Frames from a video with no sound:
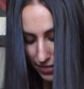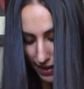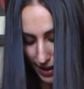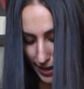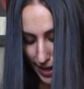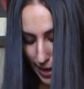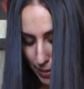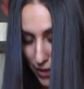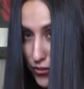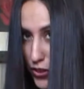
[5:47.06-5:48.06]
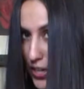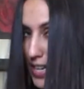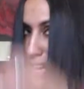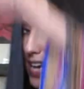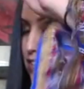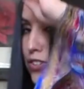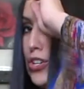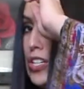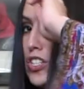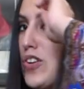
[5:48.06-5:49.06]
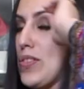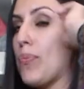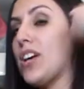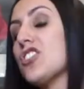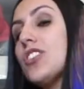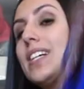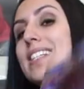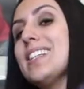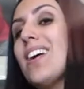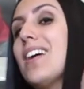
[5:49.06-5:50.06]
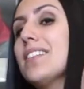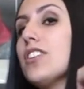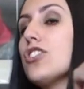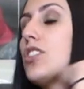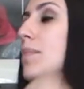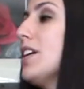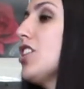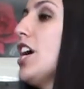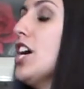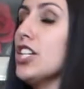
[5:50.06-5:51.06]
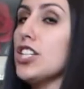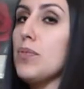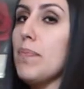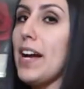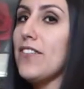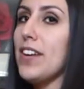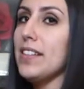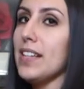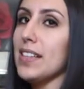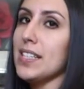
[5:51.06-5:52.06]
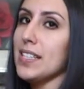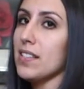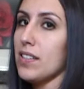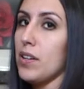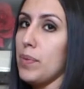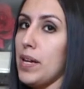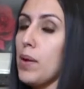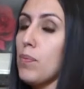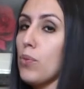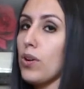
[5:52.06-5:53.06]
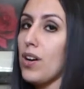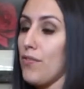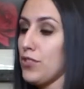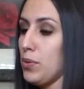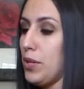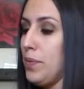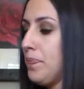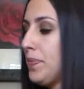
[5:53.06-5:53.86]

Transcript: thigh and my foot and ankle, so the pressure isn't on there so much. So you might find that this is a little bit more comfortable.